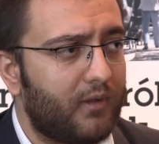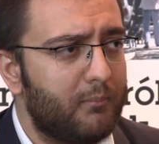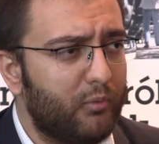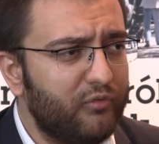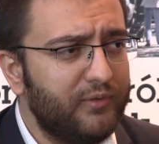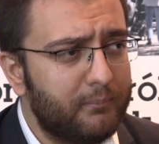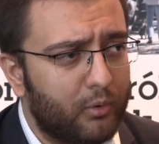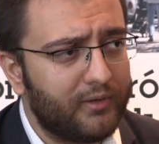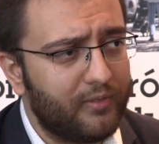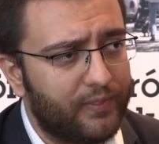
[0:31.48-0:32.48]
Most of the
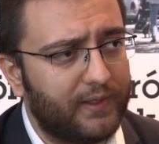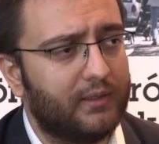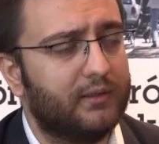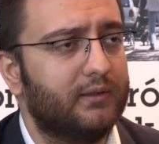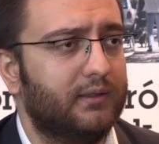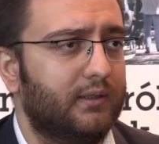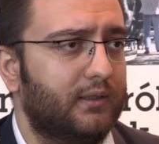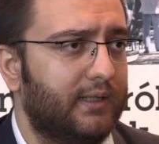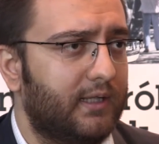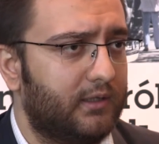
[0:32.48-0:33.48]
important thing
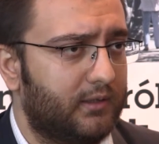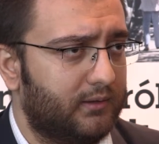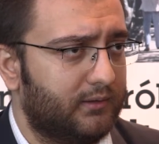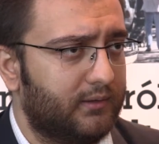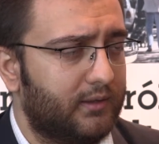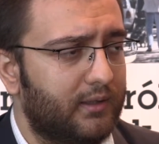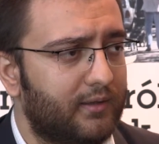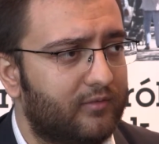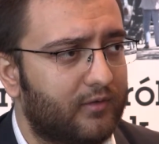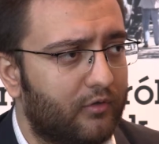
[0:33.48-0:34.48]
that
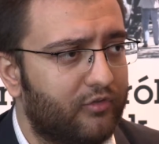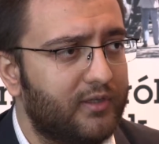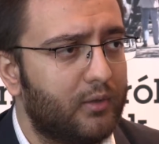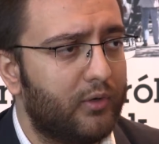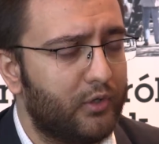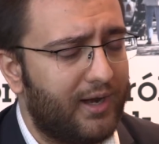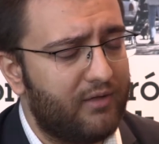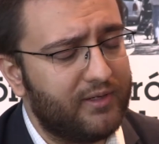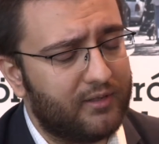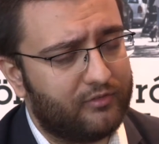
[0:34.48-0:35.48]
it's considered when you're
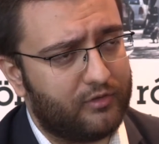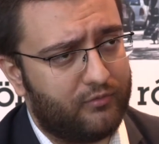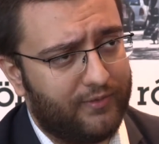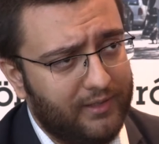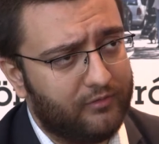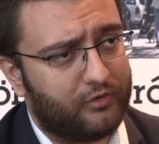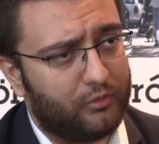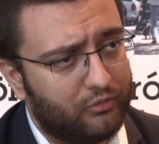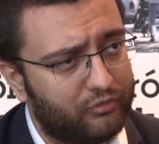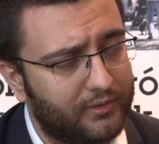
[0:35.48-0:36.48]
having a surveillance
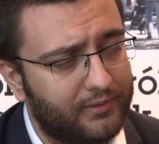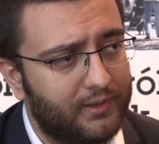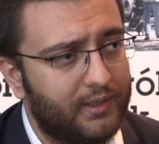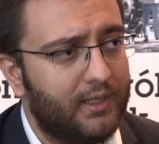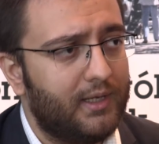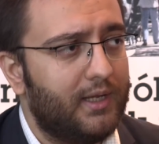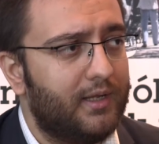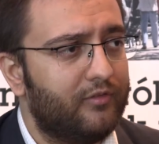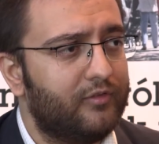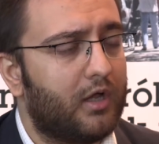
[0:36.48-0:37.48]
solution
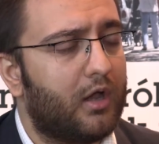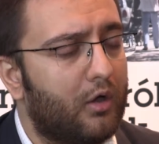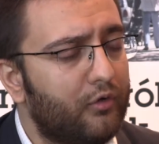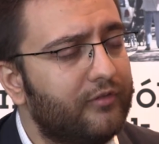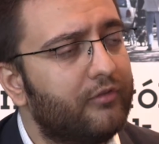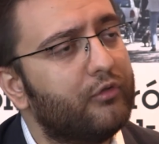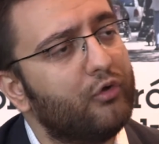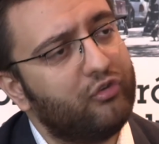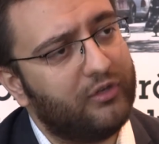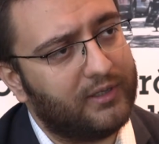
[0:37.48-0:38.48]
is the cost
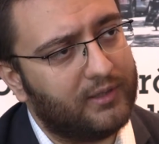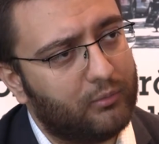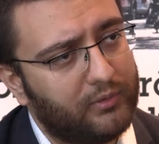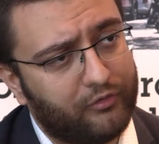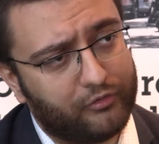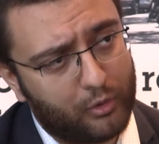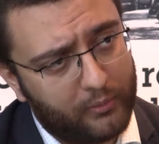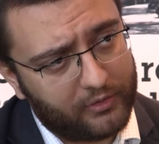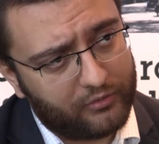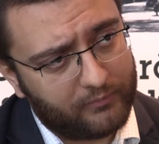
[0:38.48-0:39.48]
associated with the
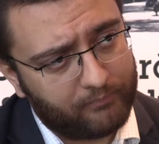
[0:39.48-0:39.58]
storage.